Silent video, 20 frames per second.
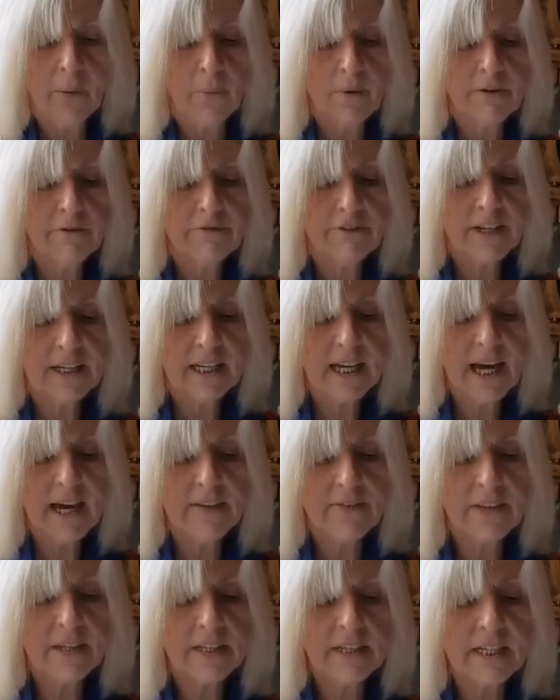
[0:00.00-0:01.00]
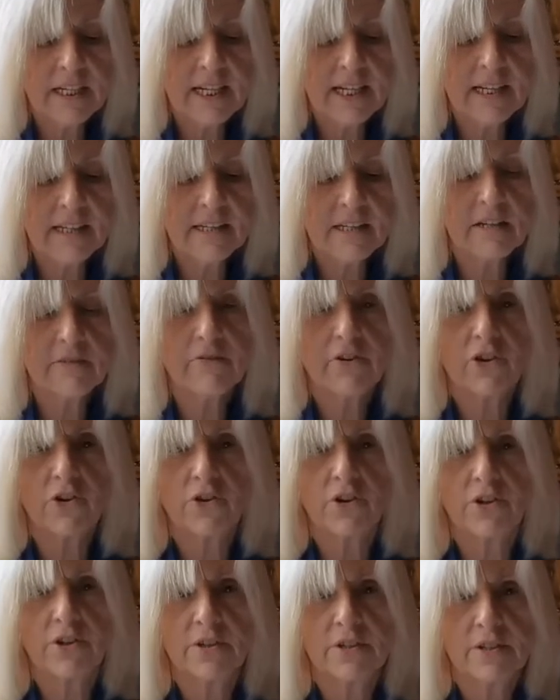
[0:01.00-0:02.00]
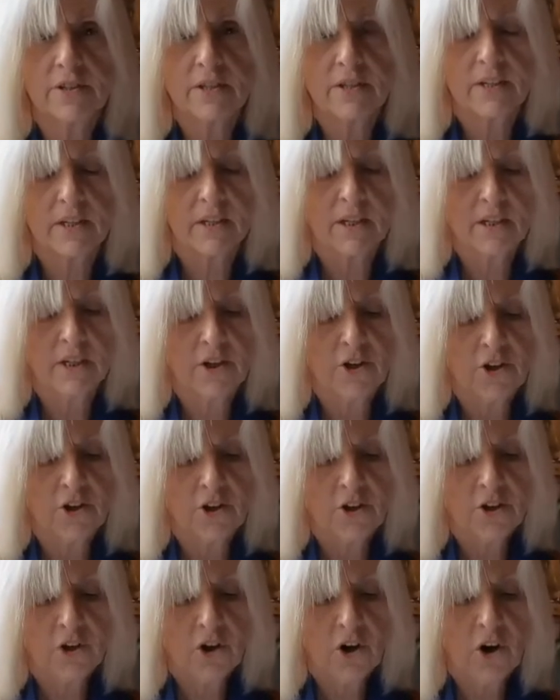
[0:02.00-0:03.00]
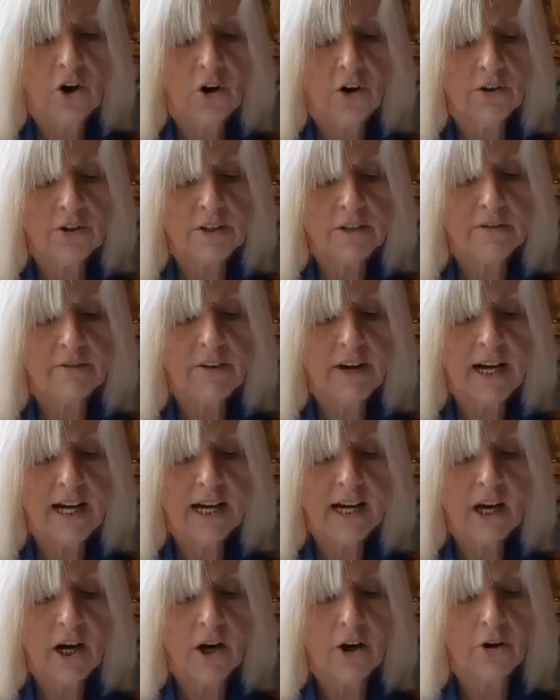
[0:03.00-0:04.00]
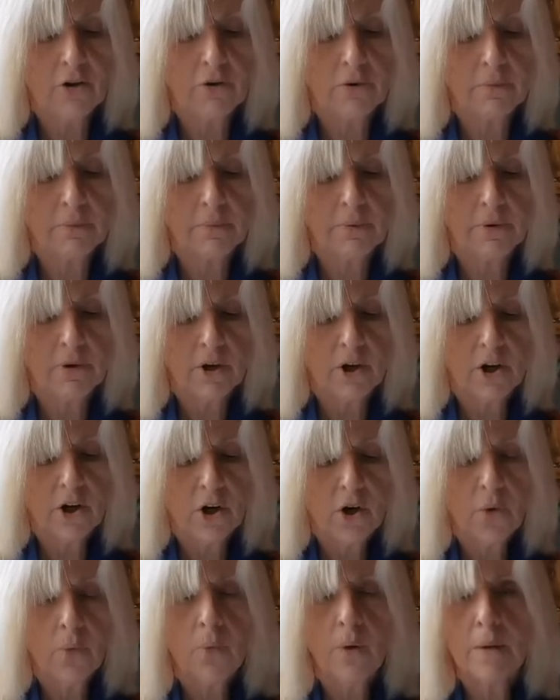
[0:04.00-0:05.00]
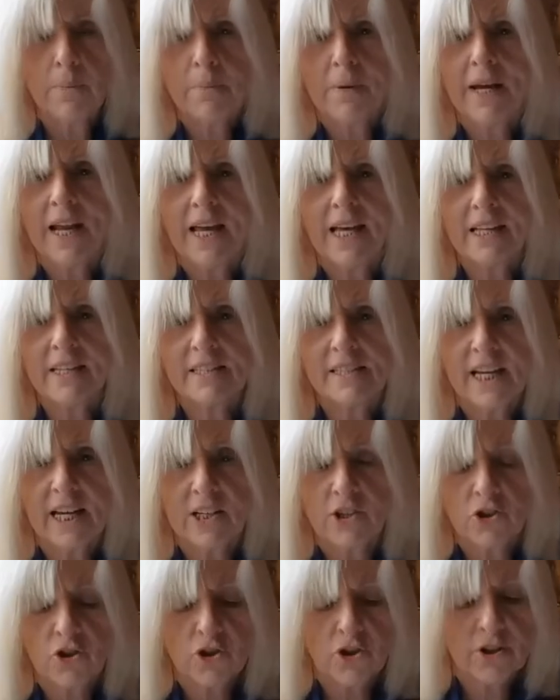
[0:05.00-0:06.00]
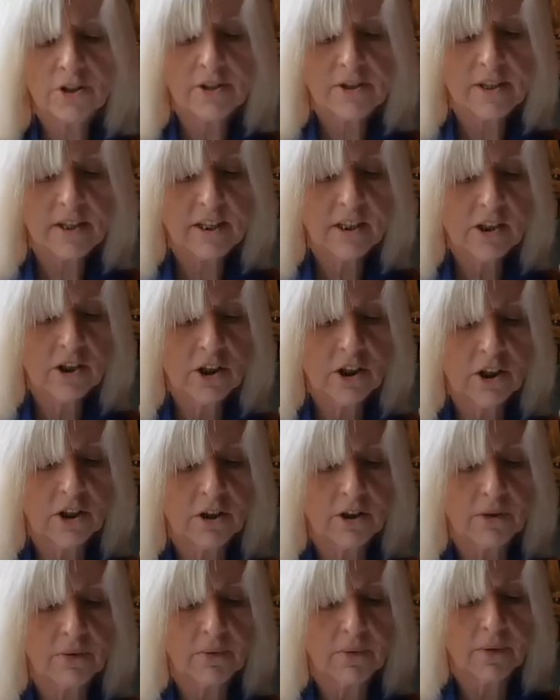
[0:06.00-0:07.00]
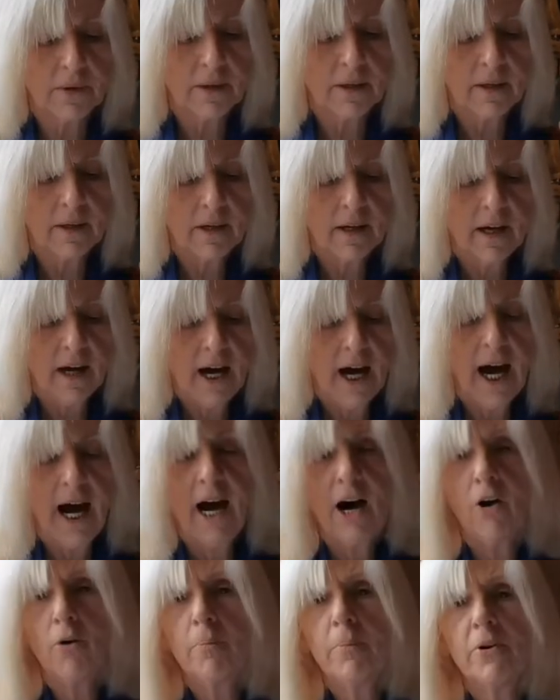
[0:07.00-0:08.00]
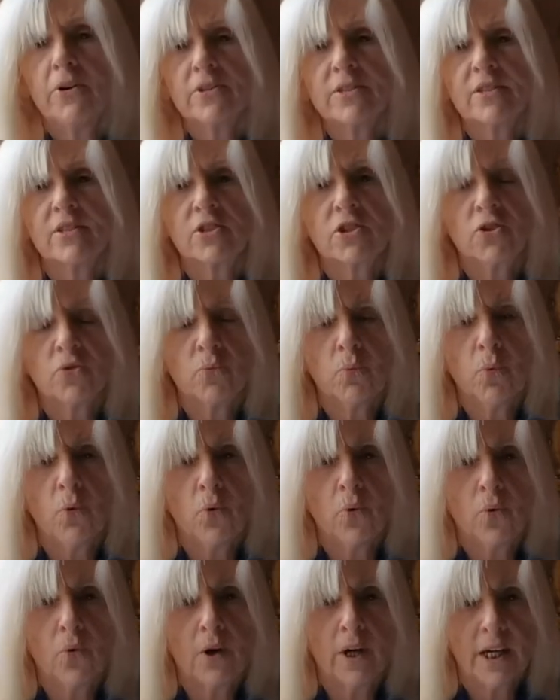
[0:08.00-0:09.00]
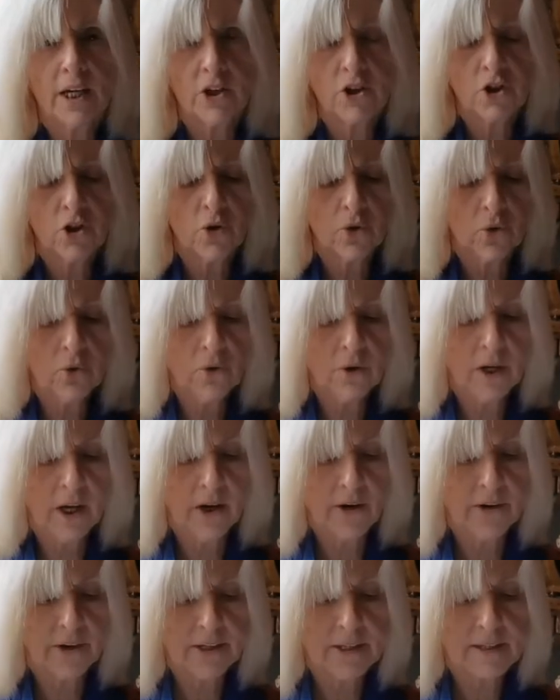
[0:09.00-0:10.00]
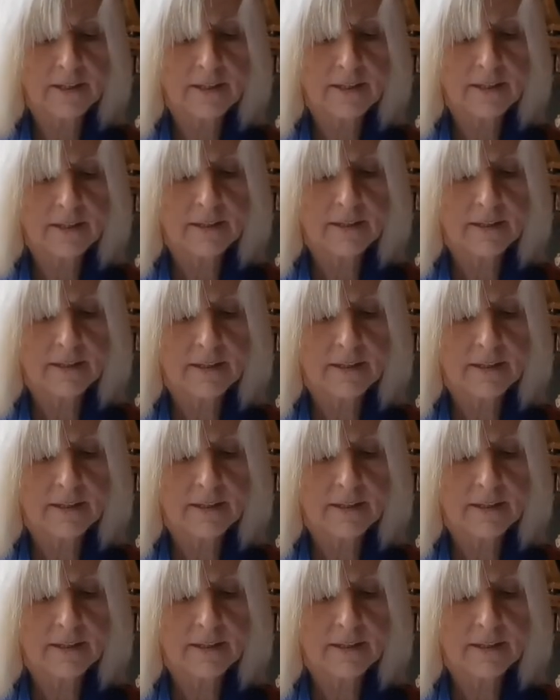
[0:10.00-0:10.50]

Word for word: and we forget the needs of others, God of our hope, we place our trust in you. Help us to walk in your light.